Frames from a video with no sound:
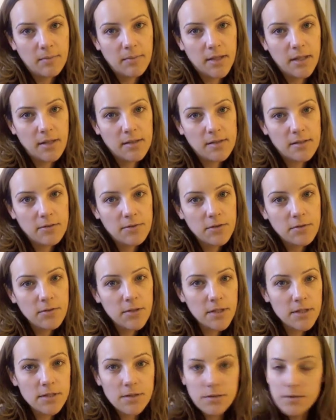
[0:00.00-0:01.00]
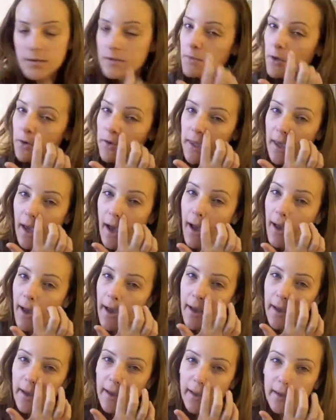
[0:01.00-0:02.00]
because if you want to do smoky
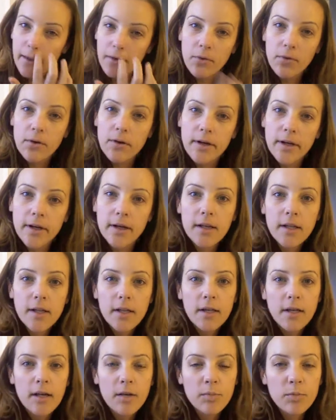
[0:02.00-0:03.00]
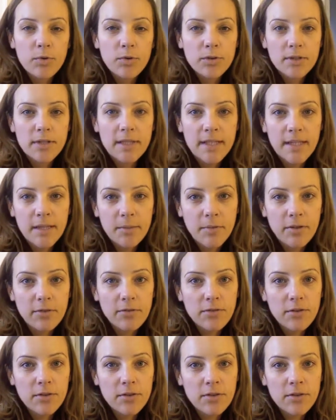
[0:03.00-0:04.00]
eye or a bold lip,
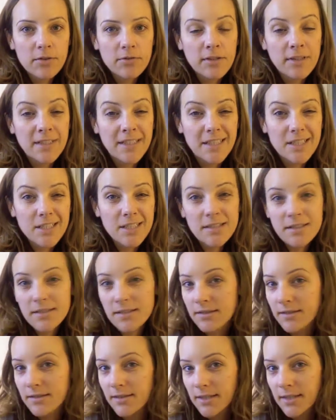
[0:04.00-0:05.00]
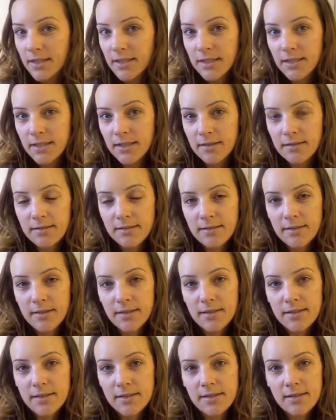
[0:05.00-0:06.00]
if your foundation isn't looking good,
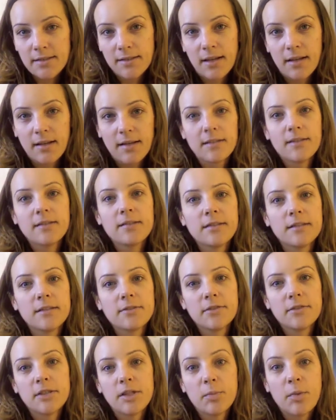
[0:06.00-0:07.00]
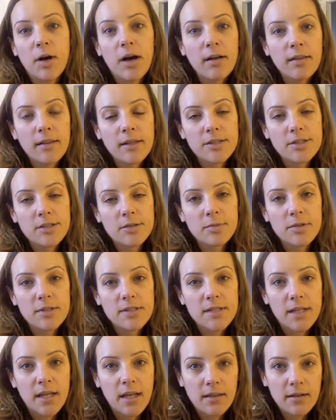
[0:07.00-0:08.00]
it's not going to look very polished or
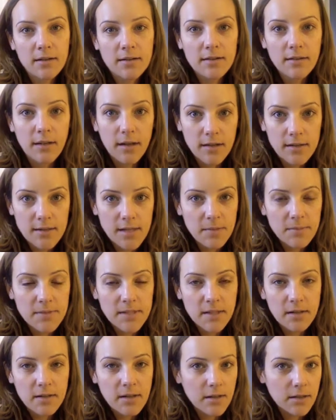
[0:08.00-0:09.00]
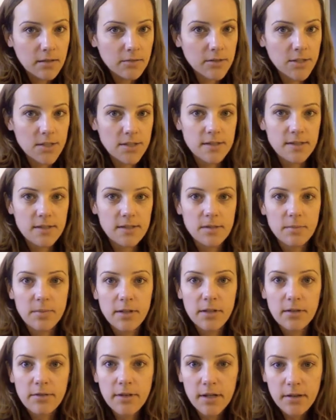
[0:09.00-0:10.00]
put together, and a lot of times the color will just
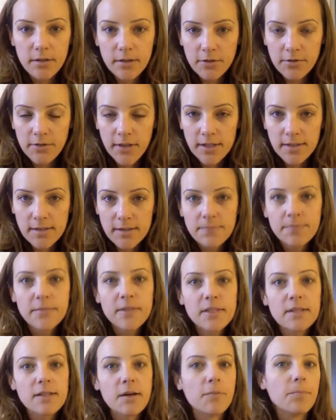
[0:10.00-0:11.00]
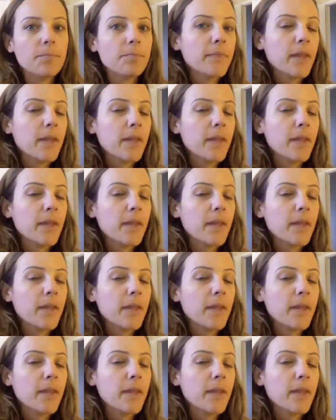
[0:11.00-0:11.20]
disappear right on your face. So